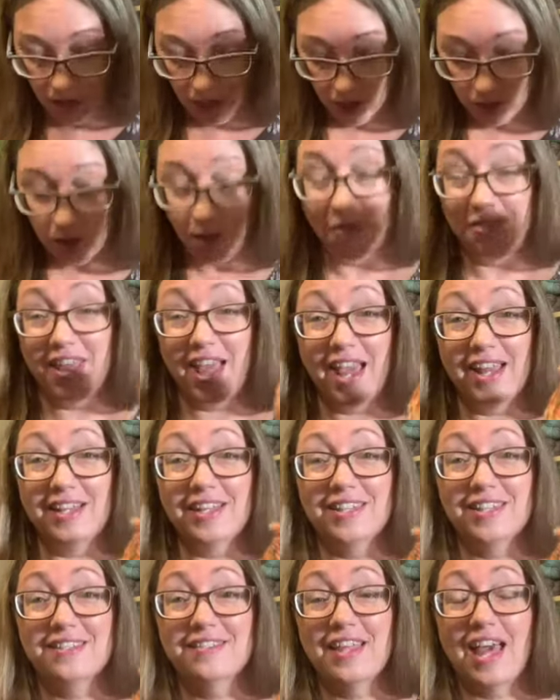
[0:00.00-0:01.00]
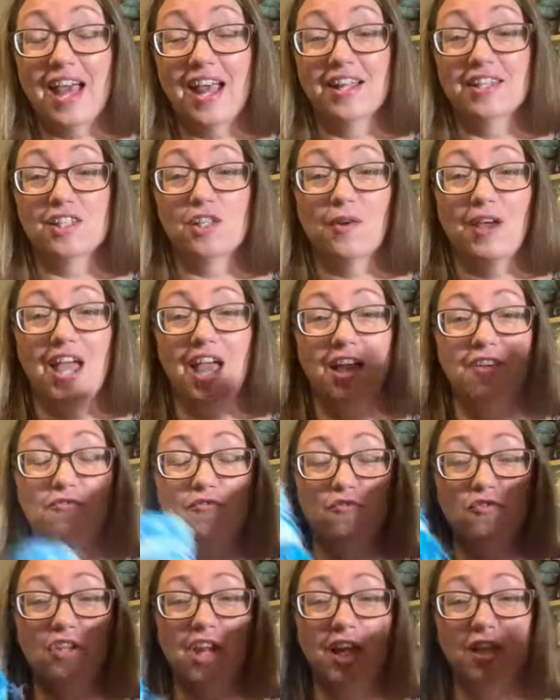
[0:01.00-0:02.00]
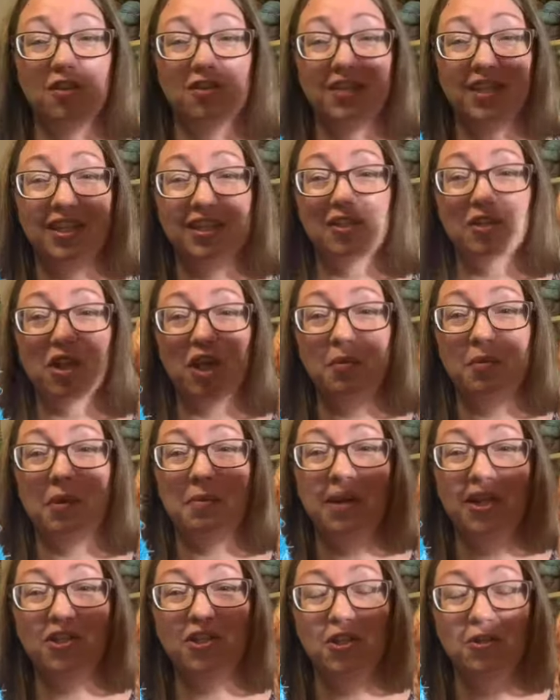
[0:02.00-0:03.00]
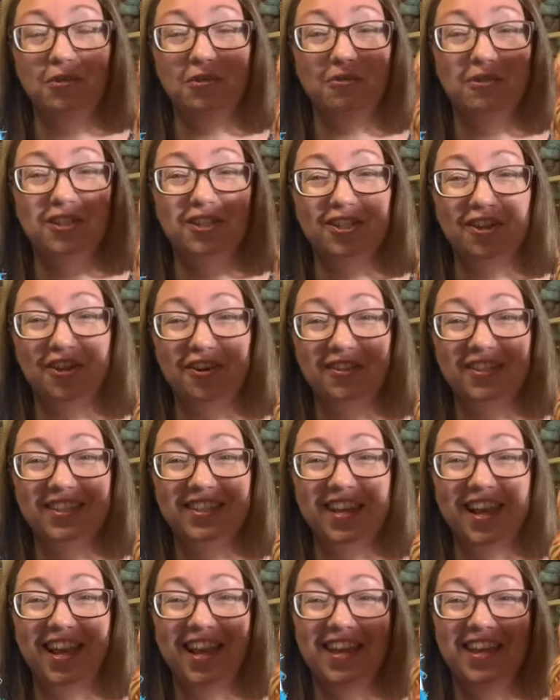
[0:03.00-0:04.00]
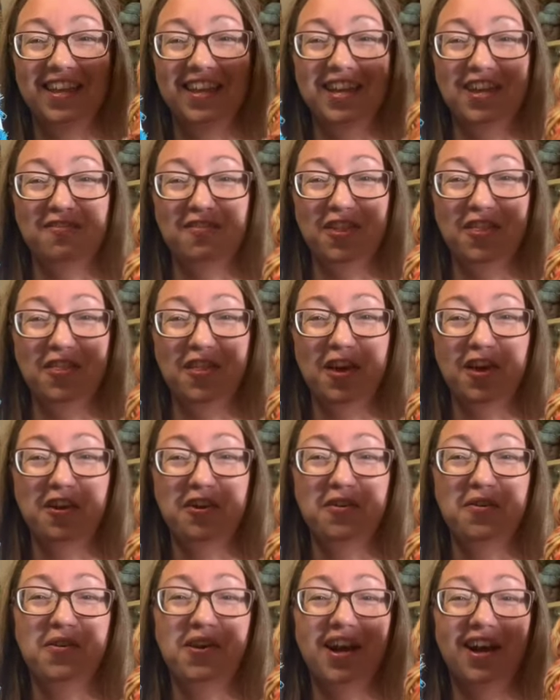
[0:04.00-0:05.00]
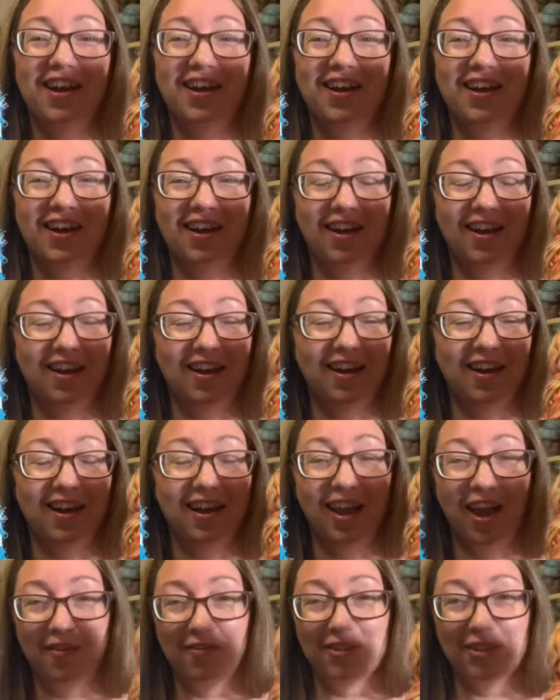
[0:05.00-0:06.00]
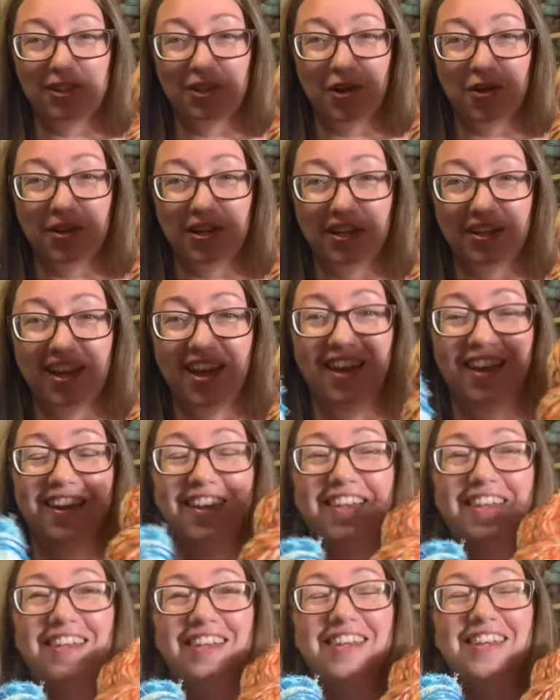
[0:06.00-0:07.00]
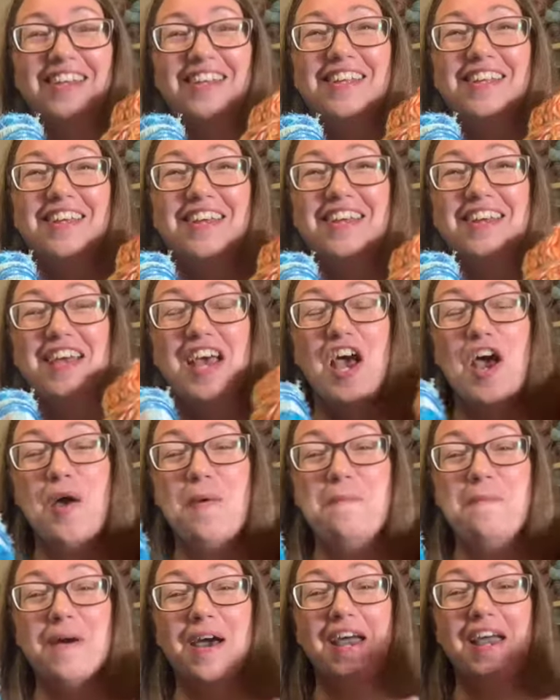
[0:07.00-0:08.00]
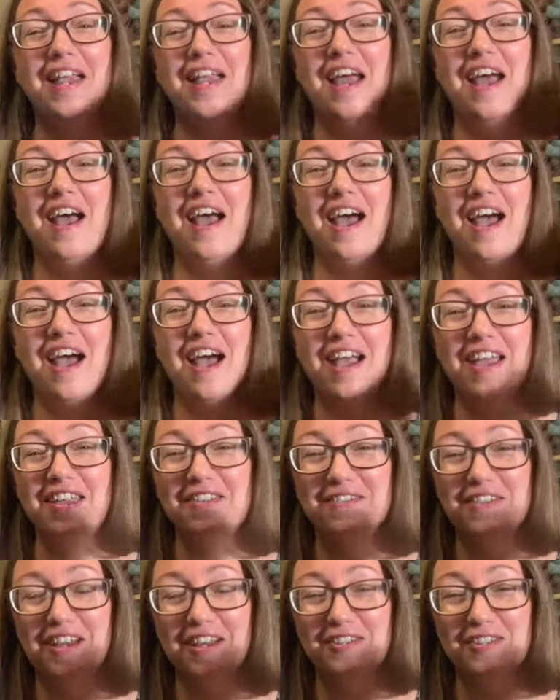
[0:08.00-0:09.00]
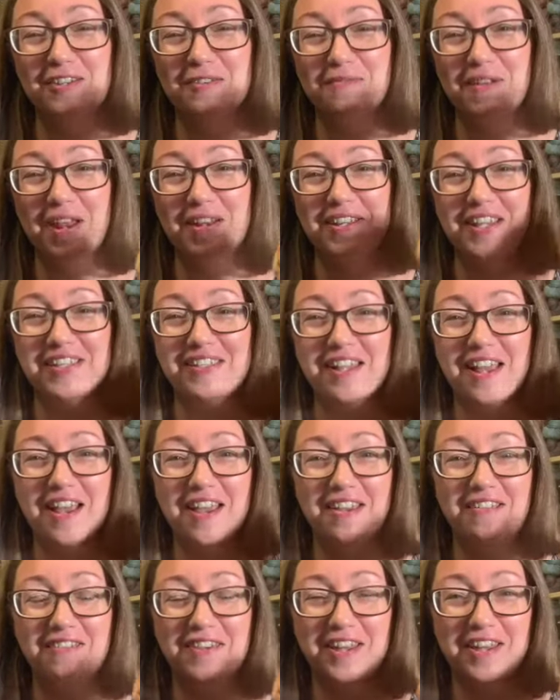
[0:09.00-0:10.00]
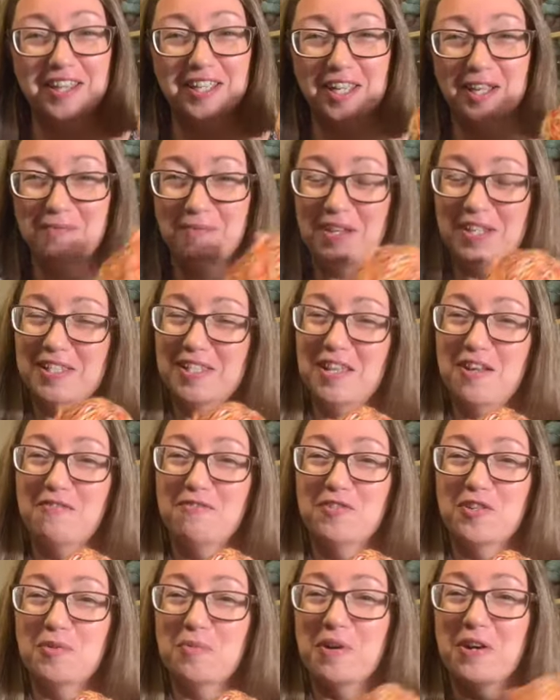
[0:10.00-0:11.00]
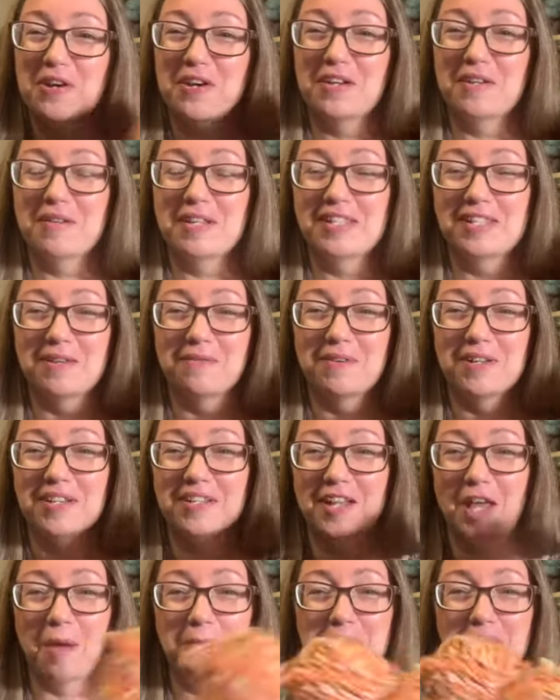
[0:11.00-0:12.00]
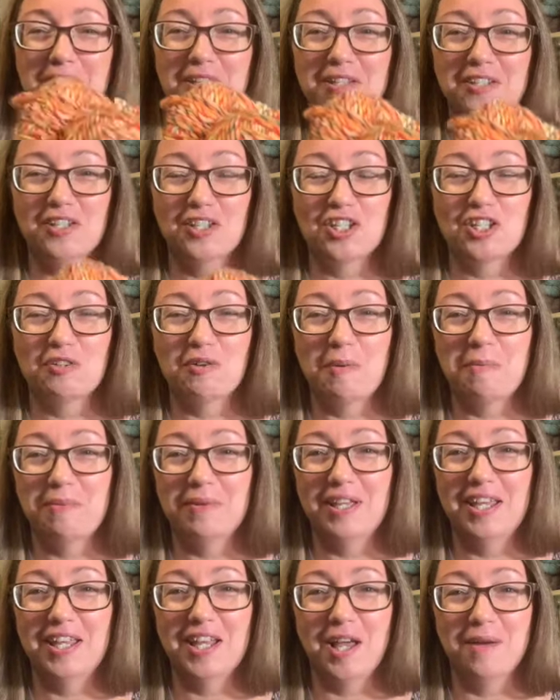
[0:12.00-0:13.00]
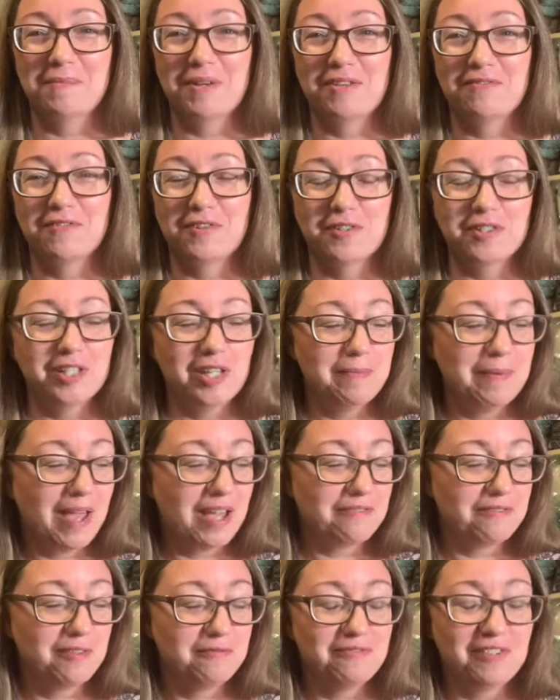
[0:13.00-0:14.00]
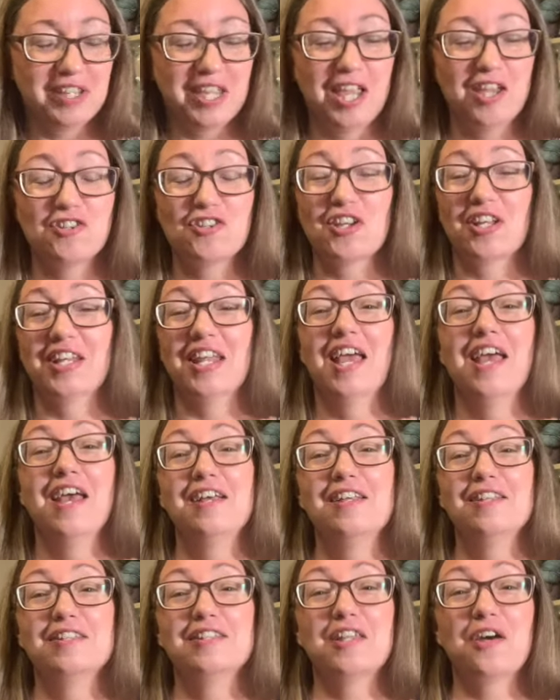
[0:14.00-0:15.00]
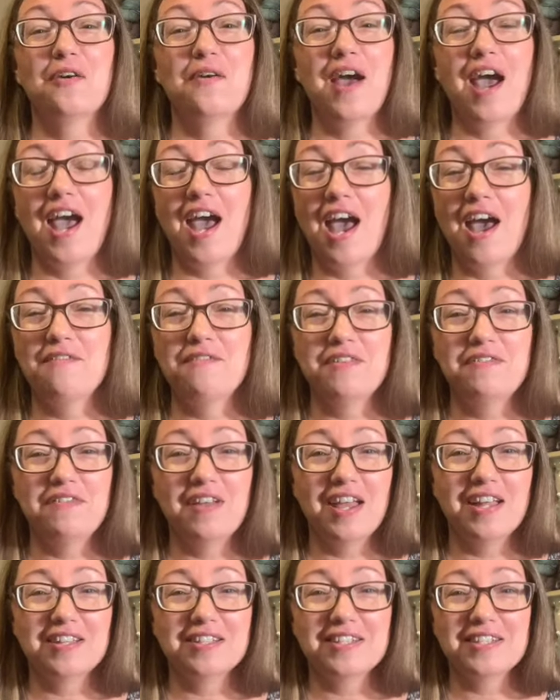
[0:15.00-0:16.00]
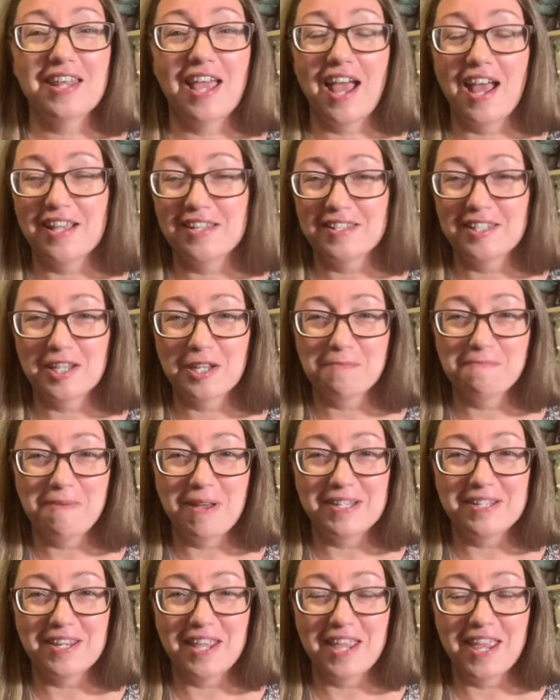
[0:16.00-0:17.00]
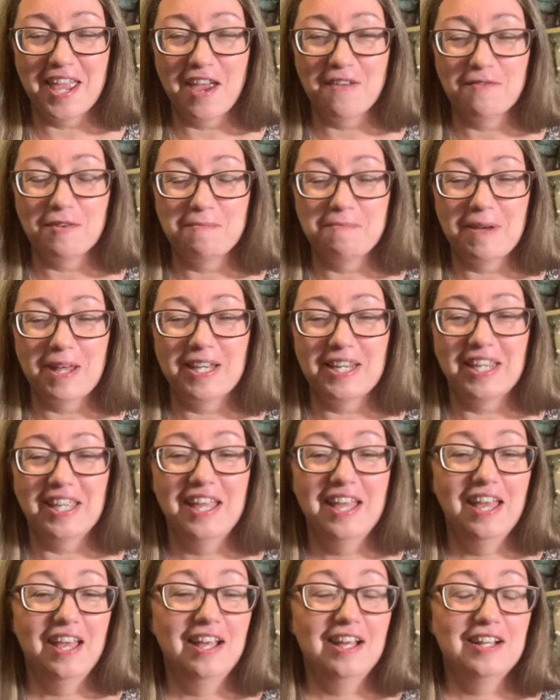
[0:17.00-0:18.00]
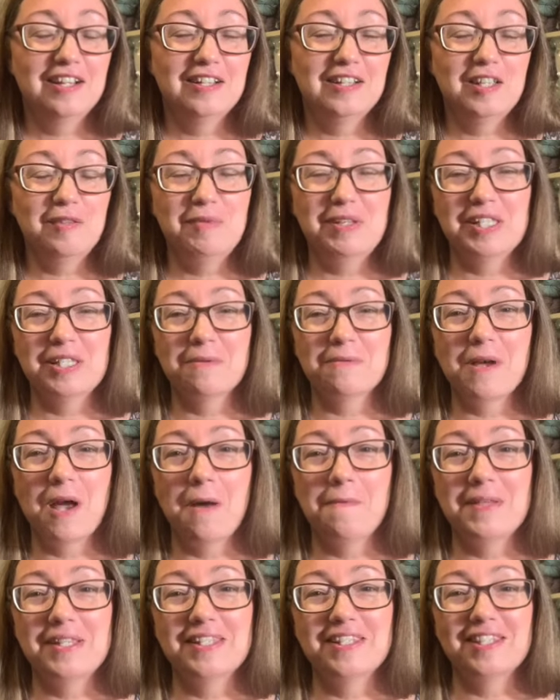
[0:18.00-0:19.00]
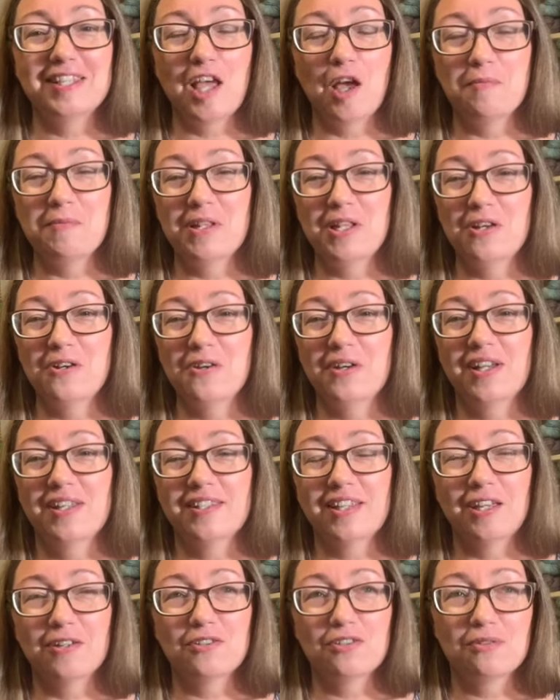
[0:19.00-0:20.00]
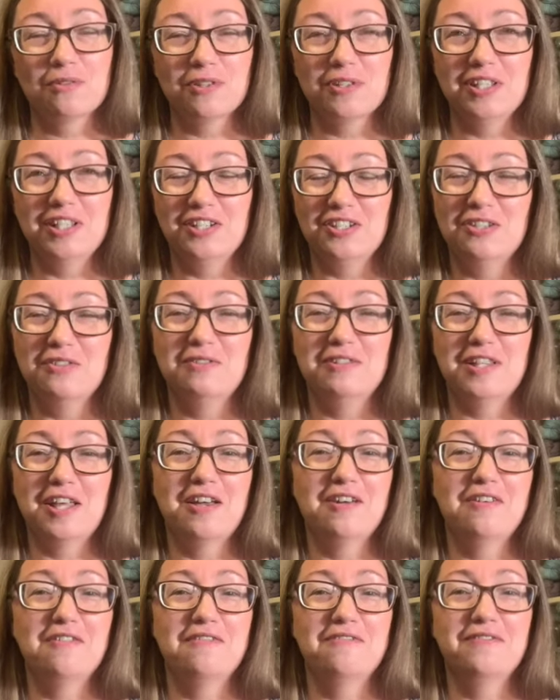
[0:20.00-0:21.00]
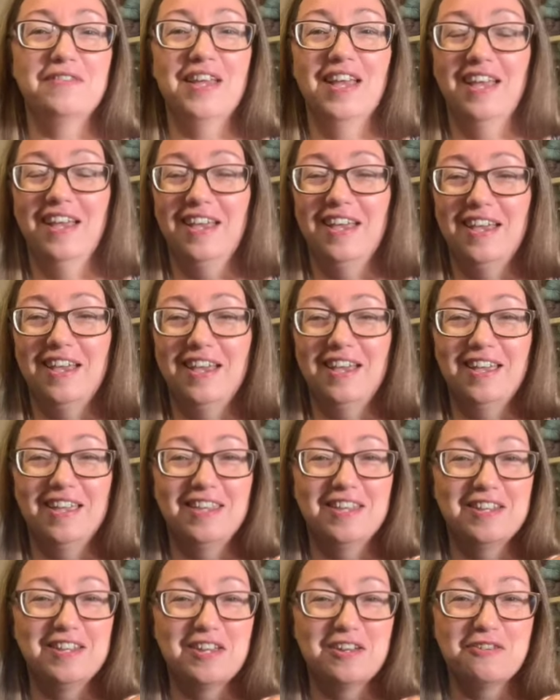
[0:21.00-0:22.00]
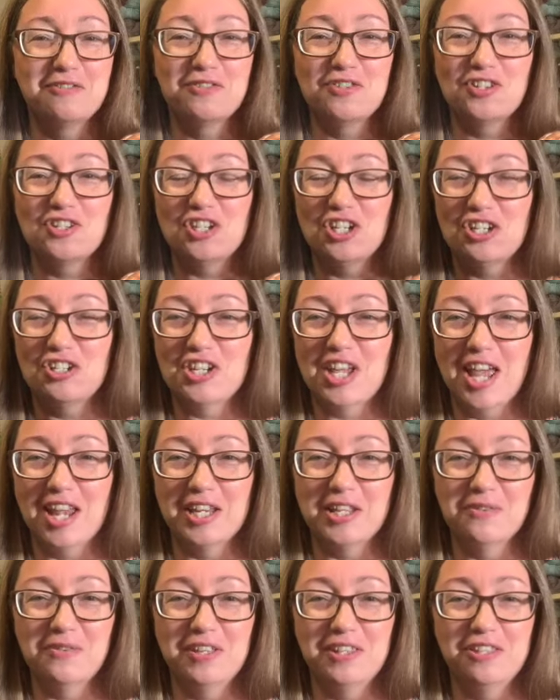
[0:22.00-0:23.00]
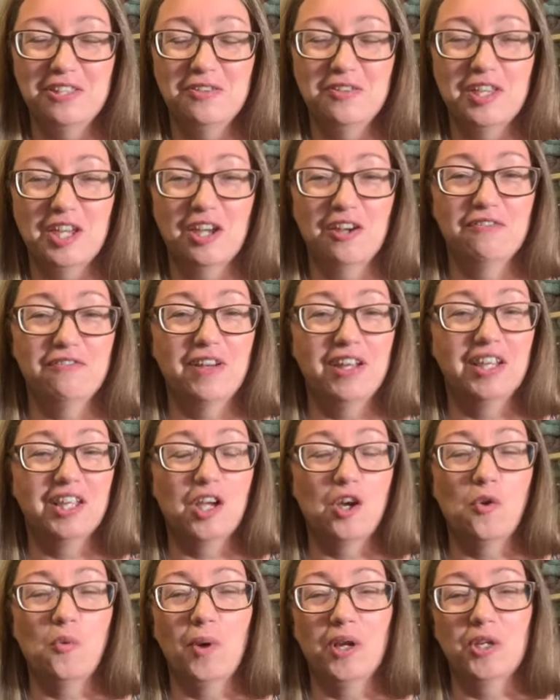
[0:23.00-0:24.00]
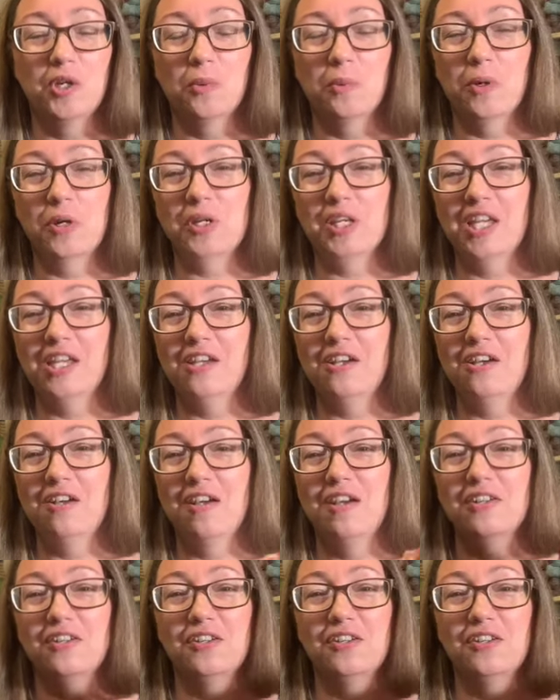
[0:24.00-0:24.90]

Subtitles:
So that is that. So I have none, these are going to be my 2 new starts, even though I haven't started. But I have got to run because I've got to get myself to work, because it would not be good to show up late on my first day back from vacation. So have a fantastic Monday, everybody. Leave me some comments down below, because I truly do love, you know, chit-chatting with you there, finding out what you're working on.